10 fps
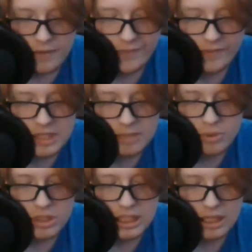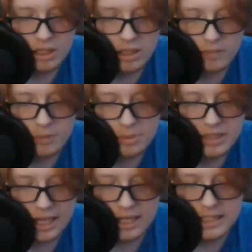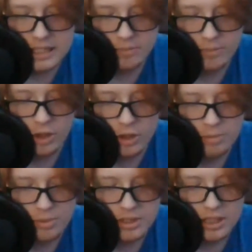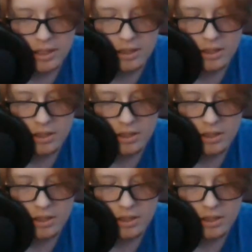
15% of your potassium 100%